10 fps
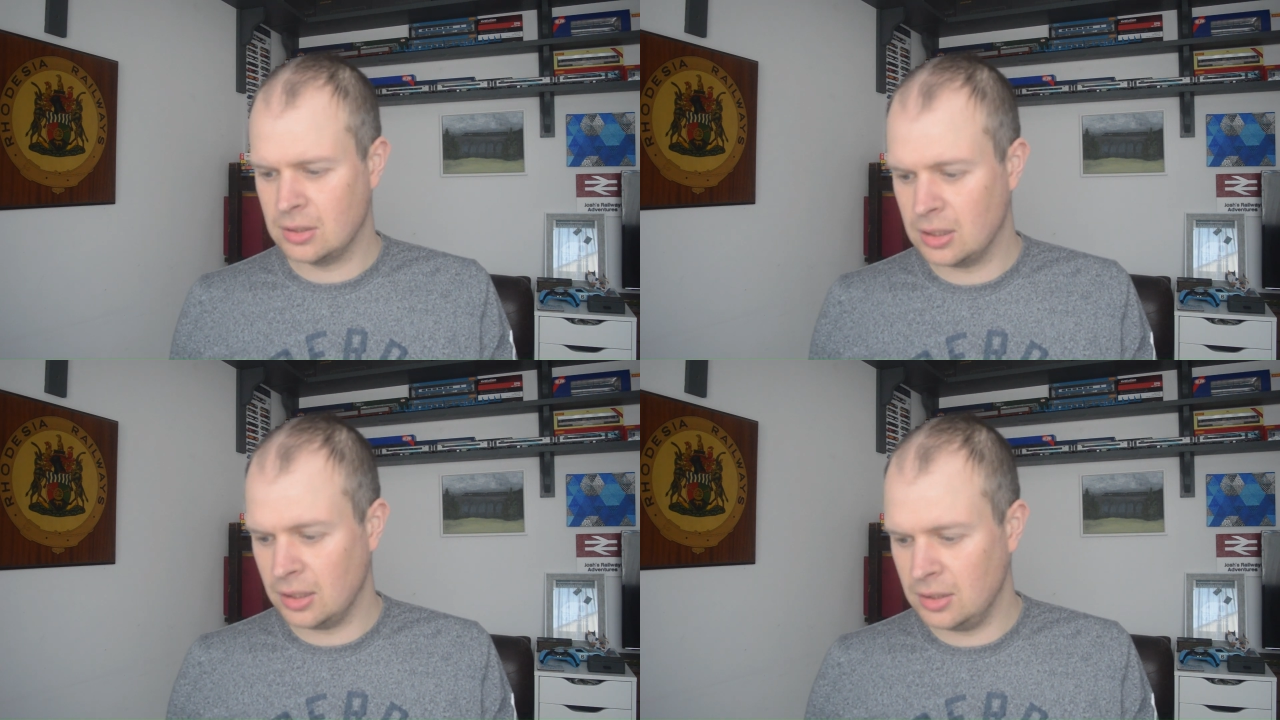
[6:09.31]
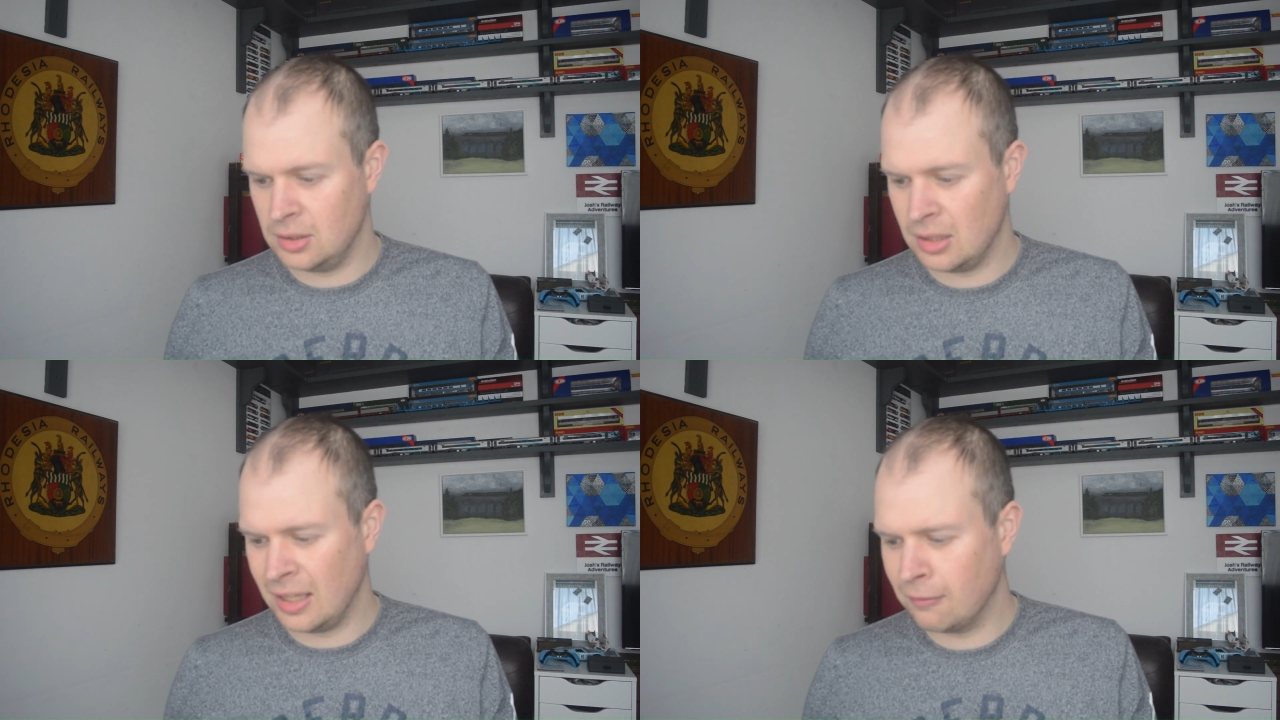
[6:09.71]

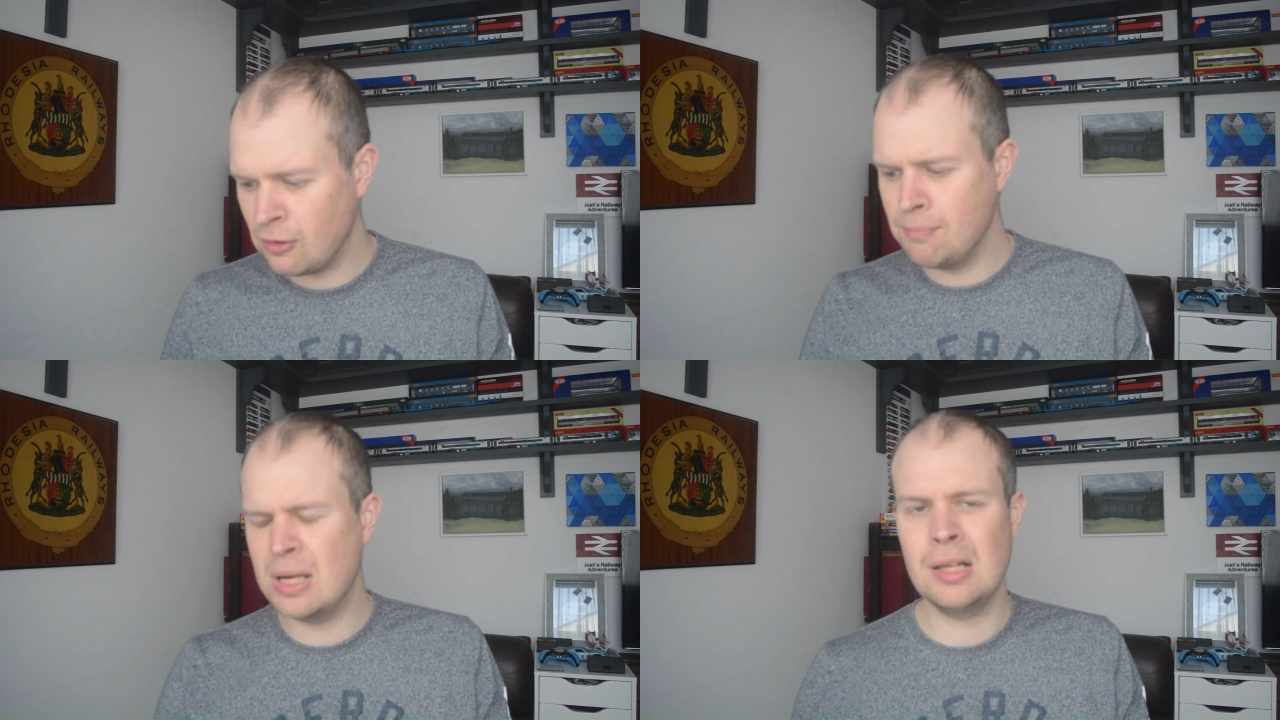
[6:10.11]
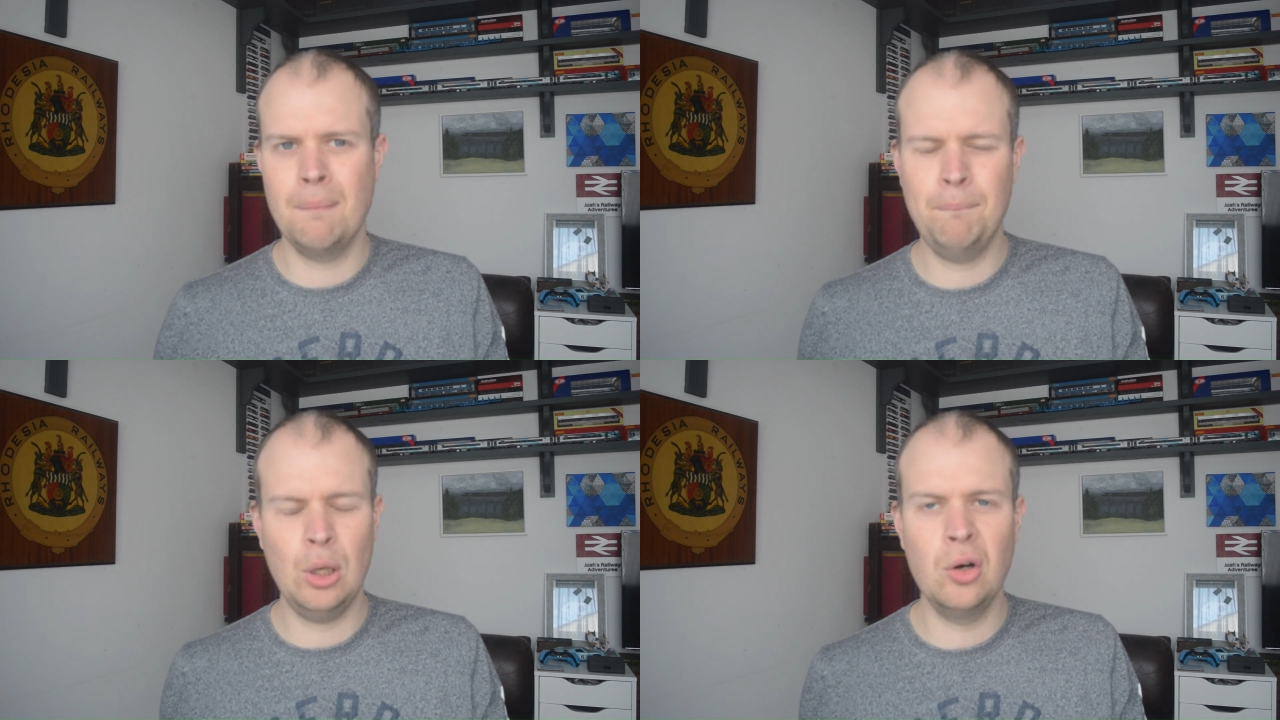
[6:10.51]
like the
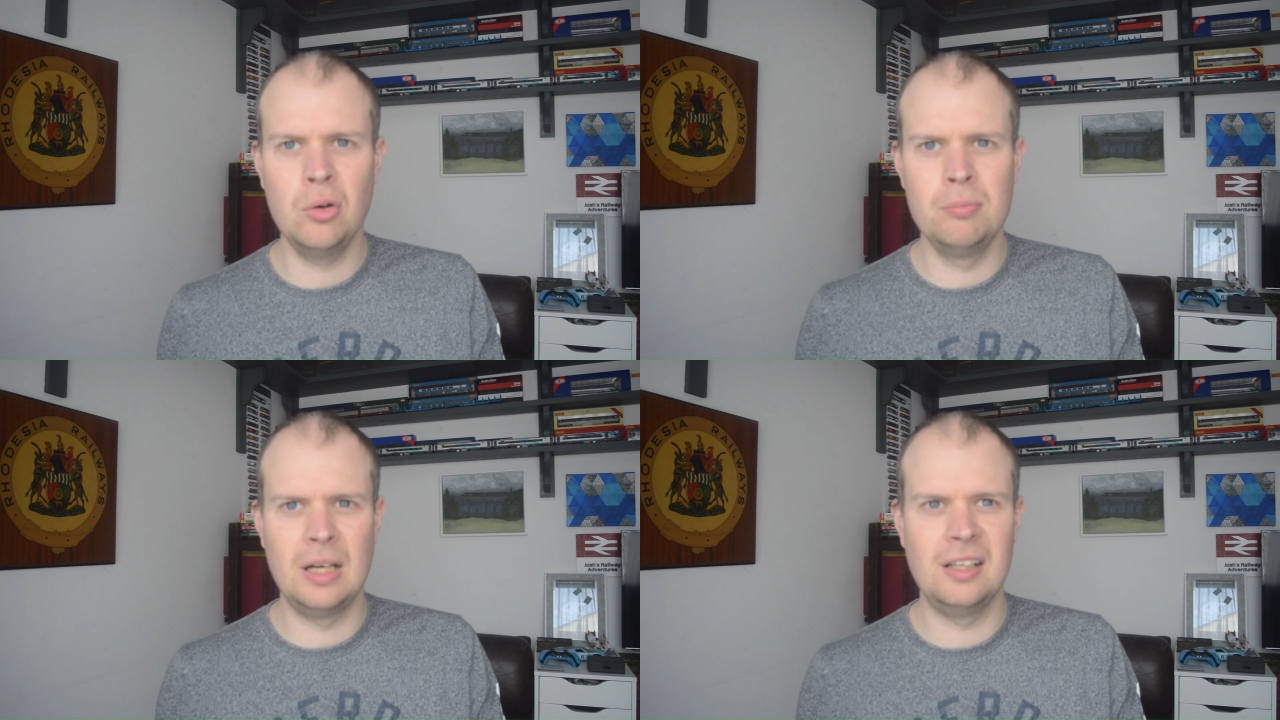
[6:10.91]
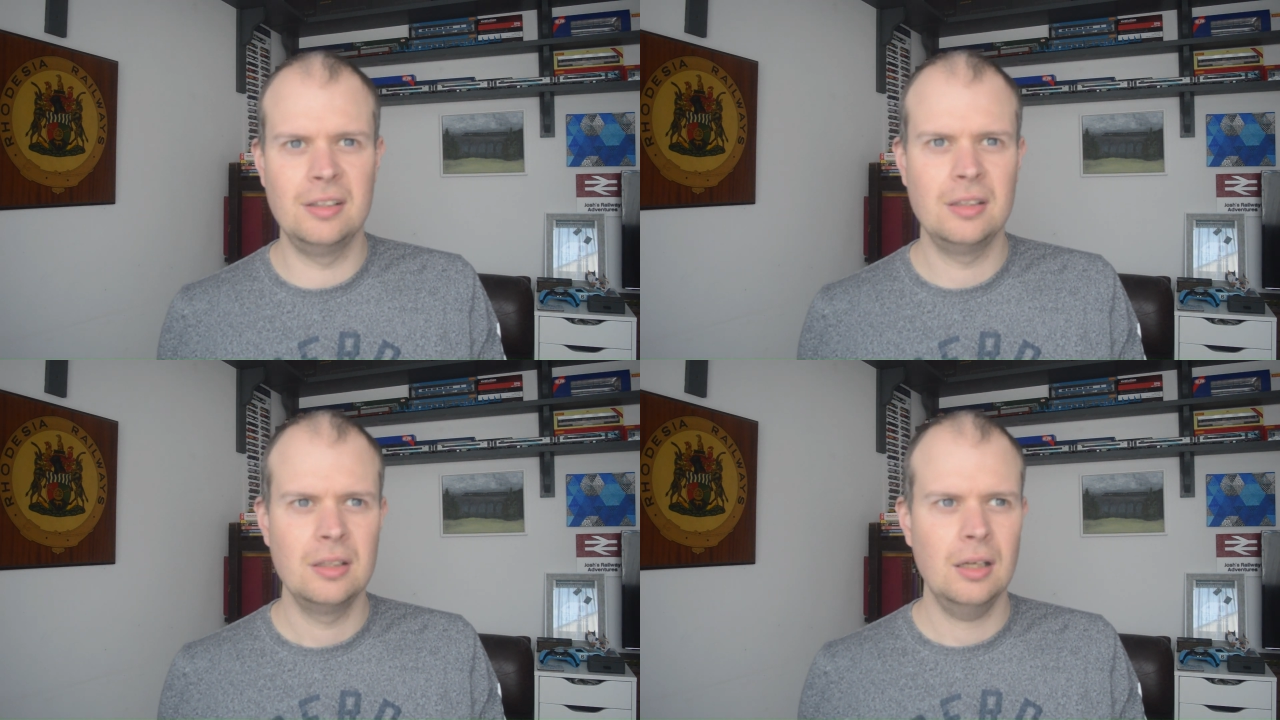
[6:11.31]
Midland Pullman.